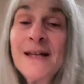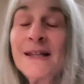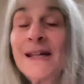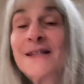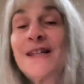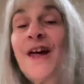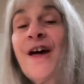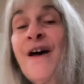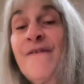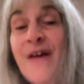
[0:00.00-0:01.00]
a list
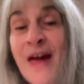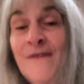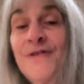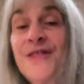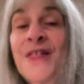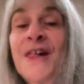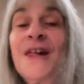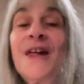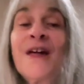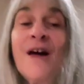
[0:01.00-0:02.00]
of
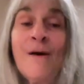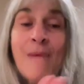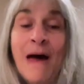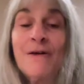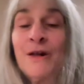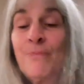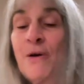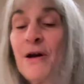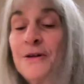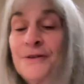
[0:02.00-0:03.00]
everything about your
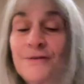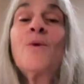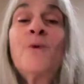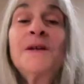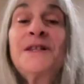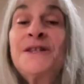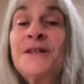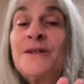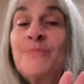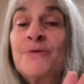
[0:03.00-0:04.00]
partner. What does
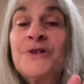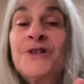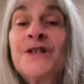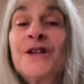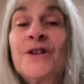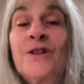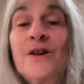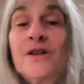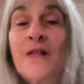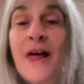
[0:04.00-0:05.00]
this person
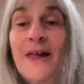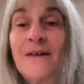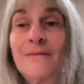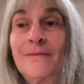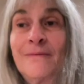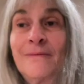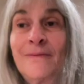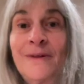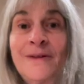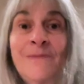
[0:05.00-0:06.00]
look like?
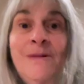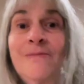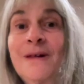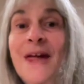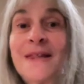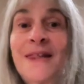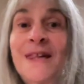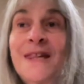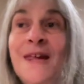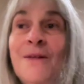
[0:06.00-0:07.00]
Some people get
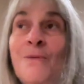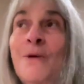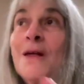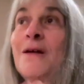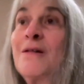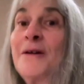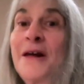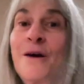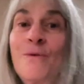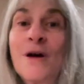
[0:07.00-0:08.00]
detailed. What color
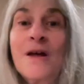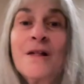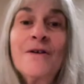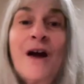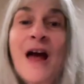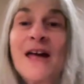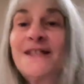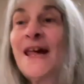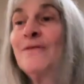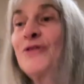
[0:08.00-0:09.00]
hair? What color
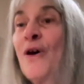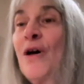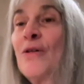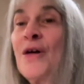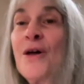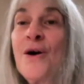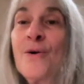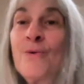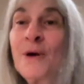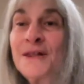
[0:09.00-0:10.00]
eyes? How tall?
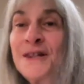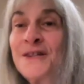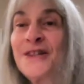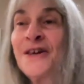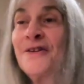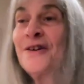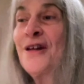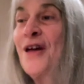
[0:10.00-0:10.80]
What does their